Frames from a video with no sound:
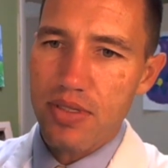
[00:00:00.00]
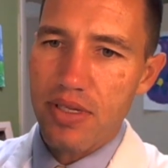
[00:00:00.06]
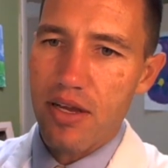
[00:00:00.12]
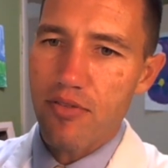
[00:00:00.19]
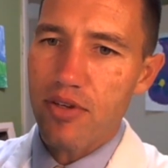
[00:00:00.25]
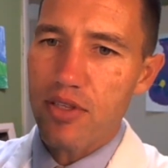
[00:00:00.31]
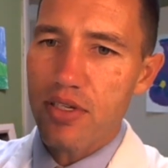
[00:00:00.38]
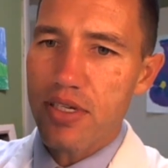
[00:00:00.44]
Okay,
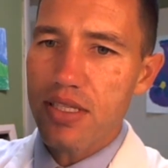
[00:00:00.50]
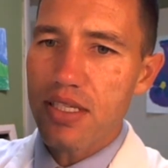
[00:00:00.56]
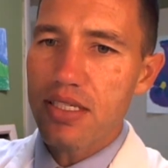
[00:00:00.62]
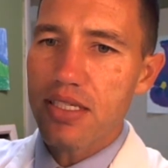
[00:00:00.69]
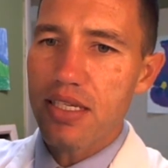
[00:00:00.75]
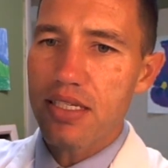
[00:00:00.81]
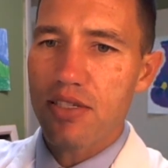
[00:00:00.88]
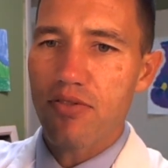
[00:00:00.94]
if we look at the
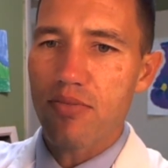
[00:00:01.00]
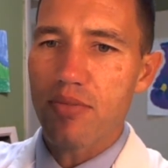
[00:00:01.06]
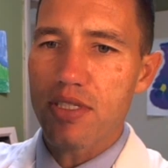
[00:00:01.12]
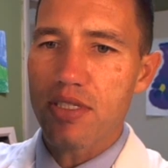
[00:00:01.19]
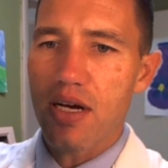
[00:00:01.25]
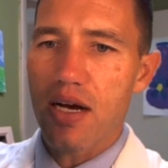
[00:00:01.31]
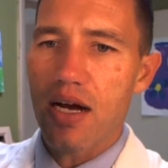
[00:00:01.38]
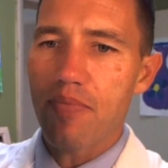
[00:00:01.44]
disc from the
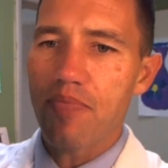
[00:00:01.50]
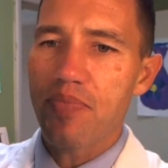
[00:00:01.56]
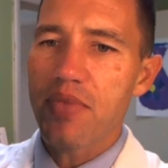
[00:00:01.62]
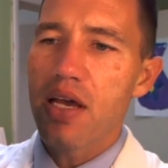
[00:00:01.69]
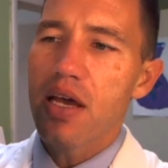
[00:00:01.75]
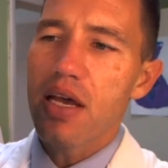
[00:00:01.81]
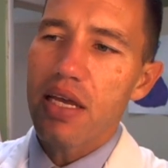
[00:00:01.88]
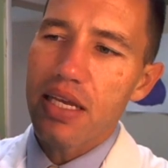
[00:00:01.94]
top,
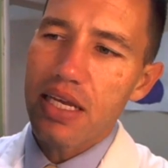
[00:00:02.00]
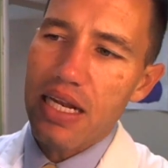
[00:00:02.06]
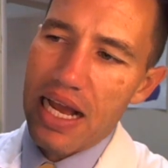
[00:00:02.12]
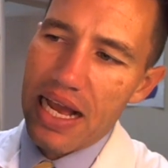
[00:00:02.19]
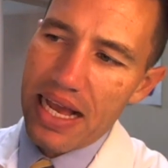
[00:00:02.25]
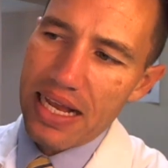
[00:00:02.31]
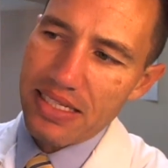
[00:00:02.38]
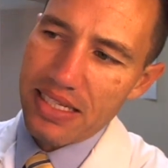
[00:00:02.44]
it
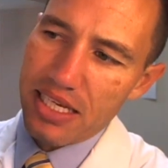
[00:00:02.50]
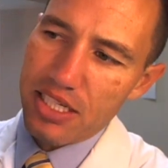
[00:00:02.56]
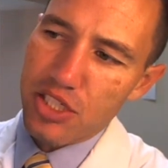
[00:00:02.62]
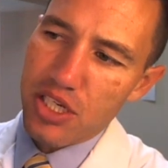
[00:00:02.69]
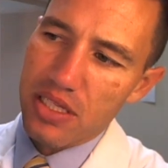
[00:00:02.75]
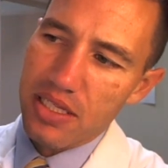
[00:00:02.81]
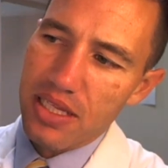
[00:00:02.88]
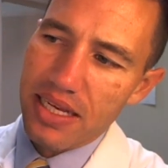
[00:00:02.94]
has a
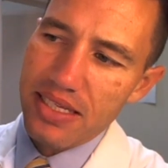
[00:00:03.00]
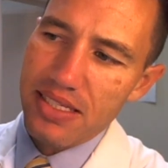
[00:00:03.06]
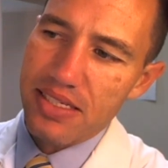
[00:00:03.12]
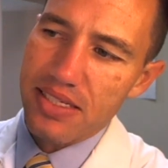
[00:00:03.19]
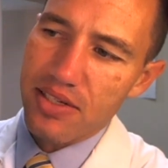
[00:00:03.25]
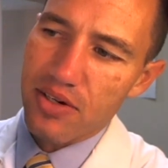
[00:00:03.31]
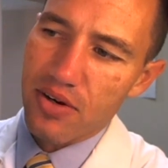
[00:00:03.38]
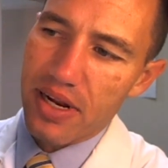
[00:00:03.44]
jelly-like
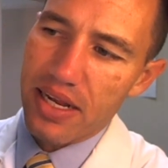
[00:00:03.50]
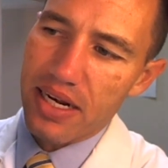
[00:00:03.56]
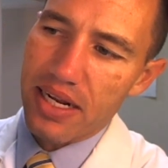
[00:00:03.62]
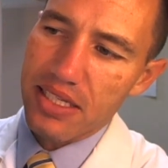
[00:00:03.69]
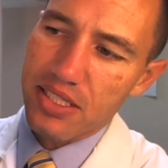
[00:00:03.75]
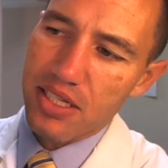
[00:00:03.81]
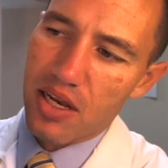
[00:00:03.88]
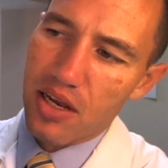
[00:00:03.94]
center and
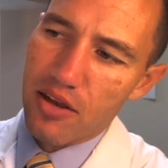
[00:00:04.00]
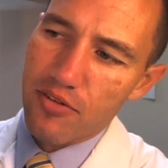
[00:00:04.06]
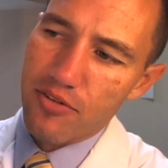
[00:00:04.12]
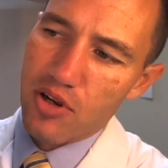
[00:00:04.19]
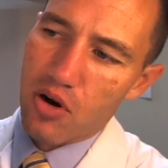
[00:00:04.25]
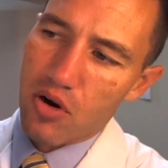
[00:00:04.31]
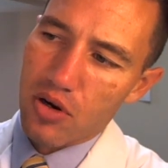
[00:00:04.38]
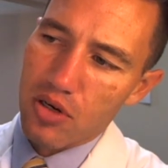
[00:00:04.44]
a
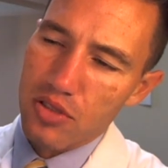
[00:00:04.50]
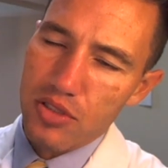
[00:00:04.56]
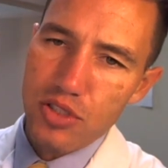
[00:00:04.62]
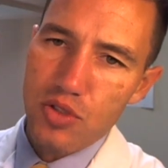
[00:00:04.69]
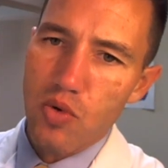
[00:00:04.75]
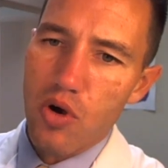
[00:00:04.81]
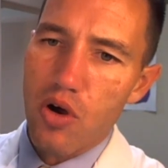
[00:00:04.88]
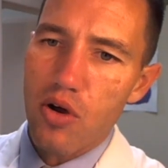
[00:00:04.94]
tough
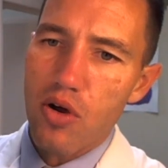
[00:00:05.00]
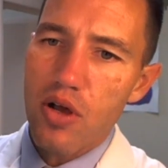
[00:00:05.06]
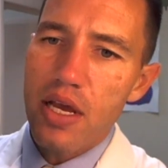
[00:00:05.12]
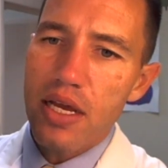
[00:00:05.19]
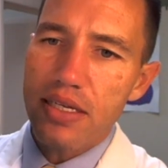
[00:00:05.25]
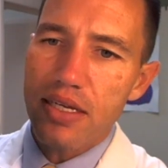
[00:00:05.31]
cartilage wall.